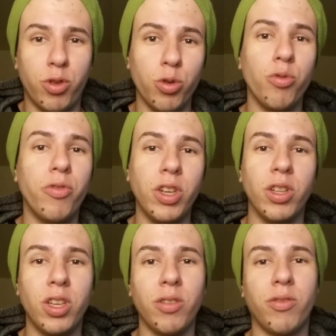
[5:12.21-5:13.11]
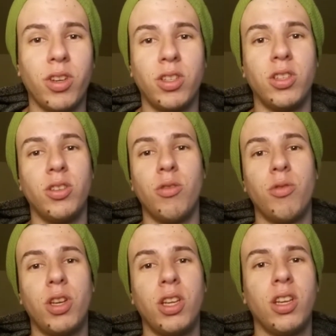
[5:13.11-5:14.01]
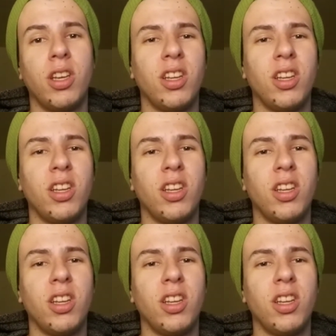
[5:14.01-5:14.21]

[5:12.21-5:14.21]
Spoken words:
true feeling of continuity?